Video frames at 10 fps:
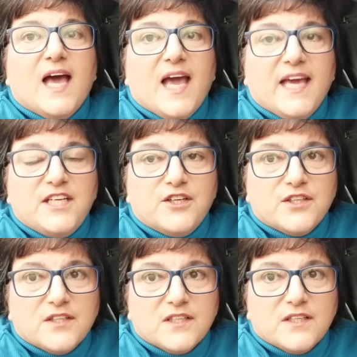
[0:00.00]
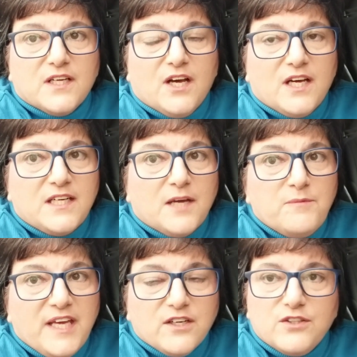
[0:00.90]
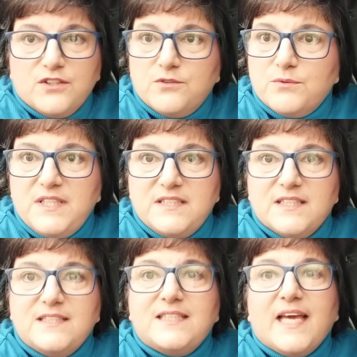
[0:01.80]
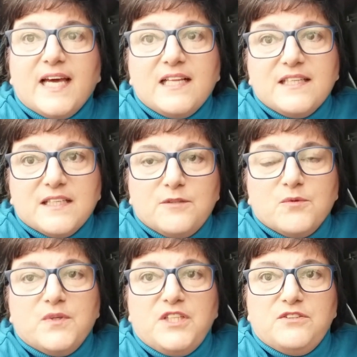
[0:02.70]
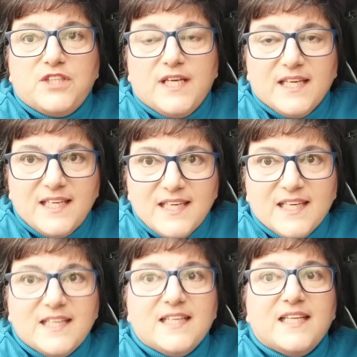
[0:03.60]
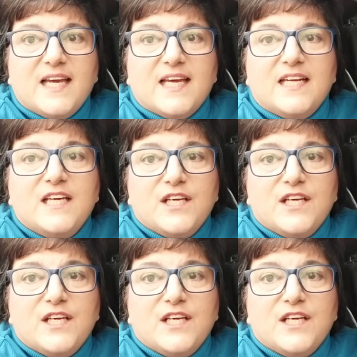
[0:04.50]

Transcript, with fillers: and you're on a medical reason, tell them when you check in that